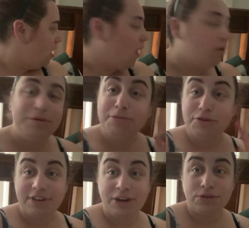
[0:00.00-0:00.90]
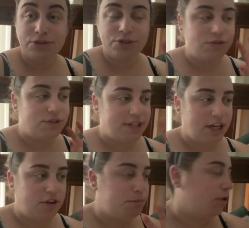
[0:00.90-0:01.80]
I will be moving on to
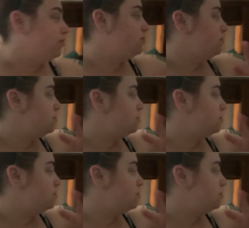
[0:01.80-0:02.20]
City of Bones.